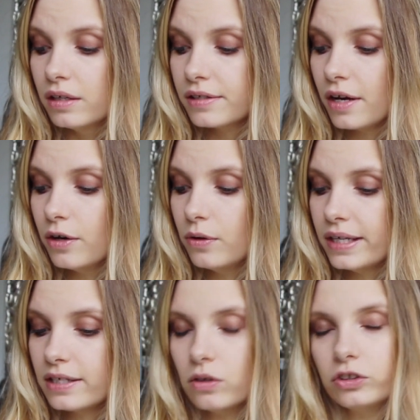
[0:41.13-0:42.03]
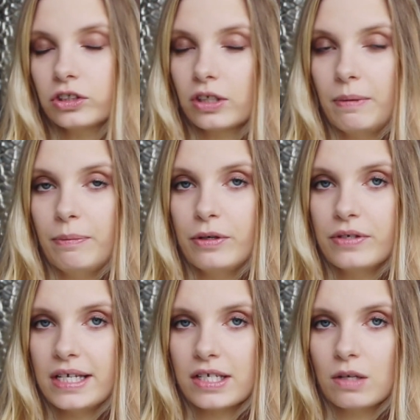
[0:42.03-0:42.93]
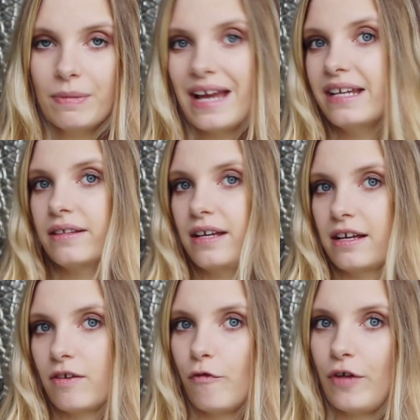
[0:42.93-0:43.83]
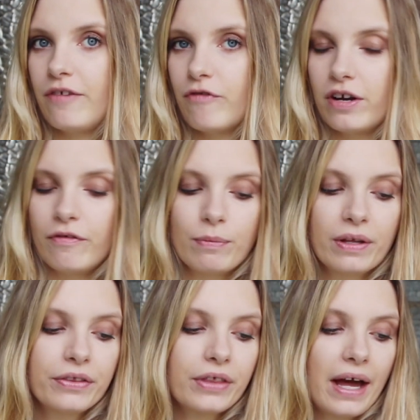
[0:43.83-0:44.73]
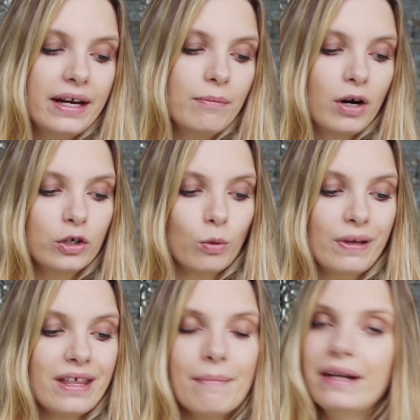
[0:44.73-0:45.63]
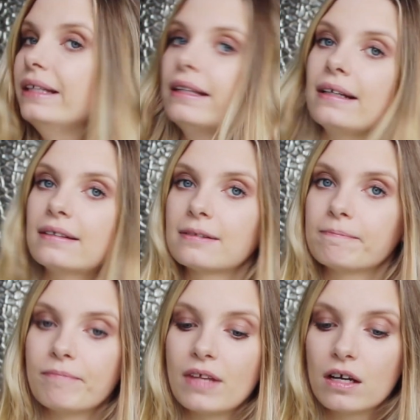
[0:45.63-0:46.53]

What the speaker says: So it's not just going to be beauty, it's going to be anything favourite of the month, and it might not be that many things.